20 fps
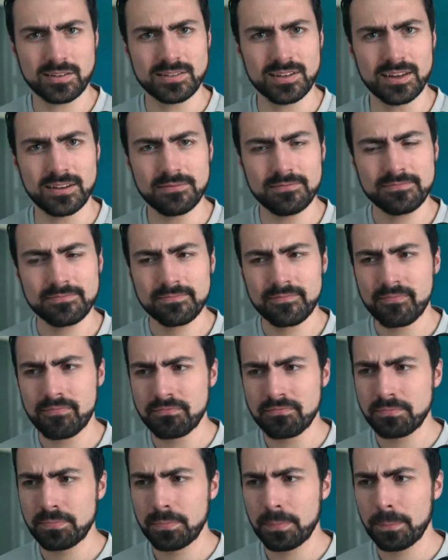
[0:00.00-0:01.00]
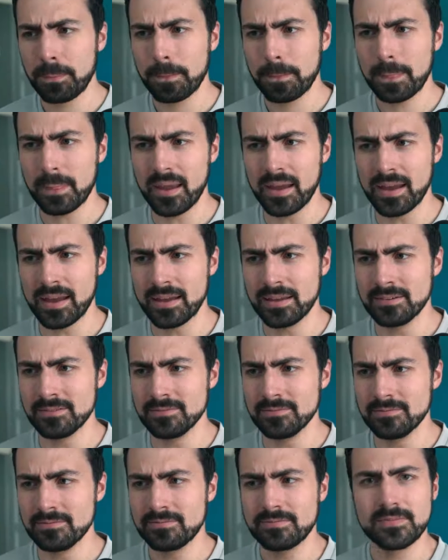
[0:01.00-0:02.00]
in
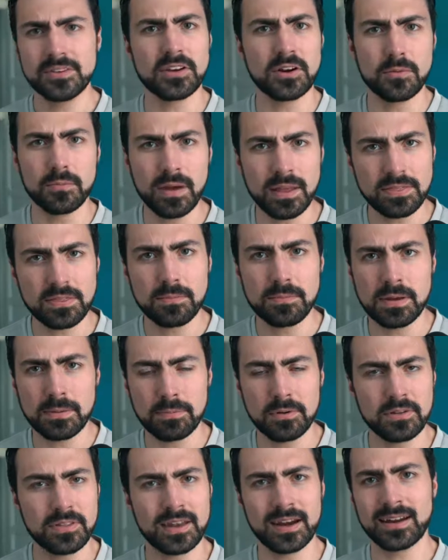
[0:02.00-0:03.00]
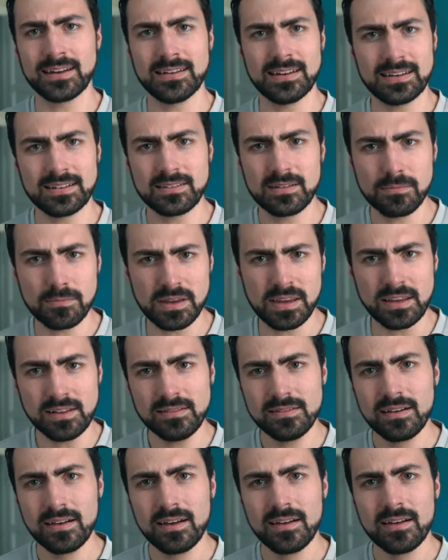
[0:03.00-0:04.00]
and, met the people that I needed to meet,
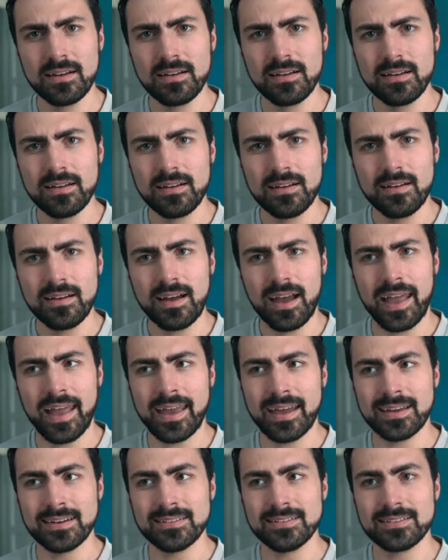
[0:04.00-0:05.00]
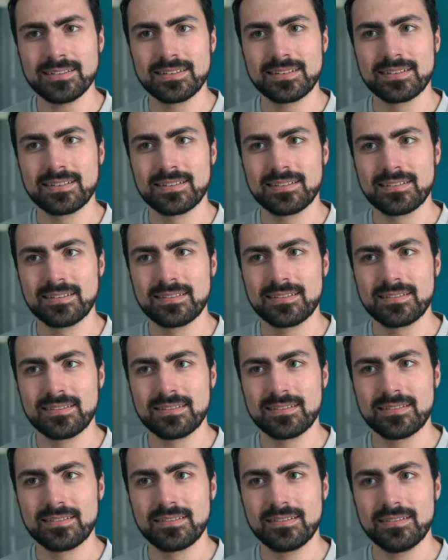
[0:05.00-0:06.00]
and
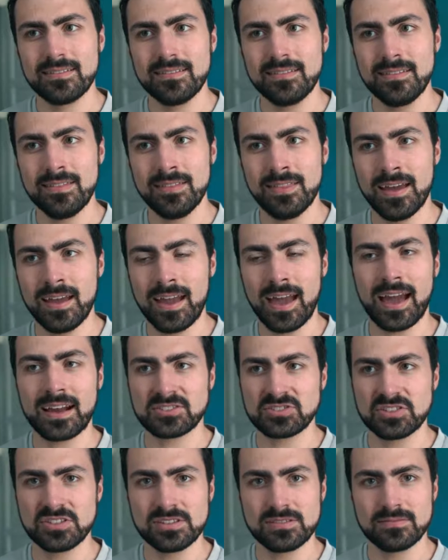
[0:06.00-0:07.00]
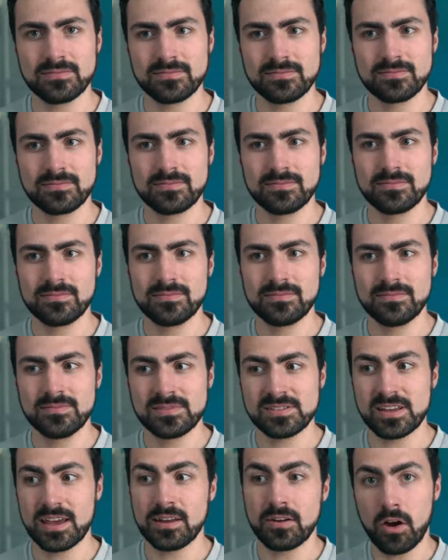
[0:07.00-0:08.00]
they actually
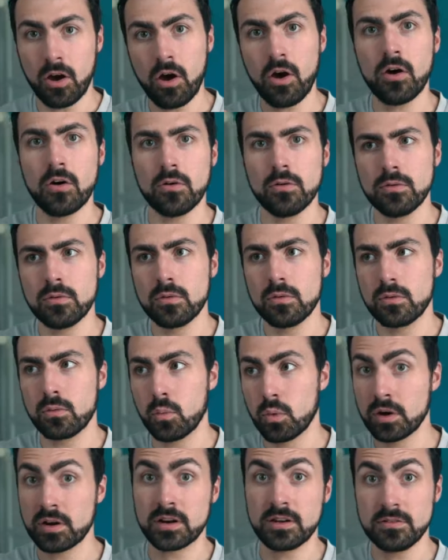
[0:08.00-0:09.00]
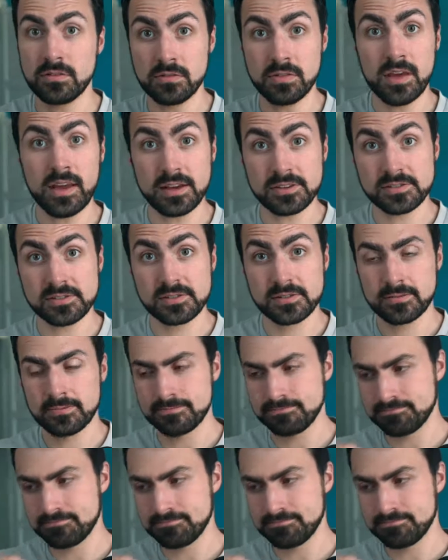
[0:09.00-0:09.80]
said, oh, we're going to do this.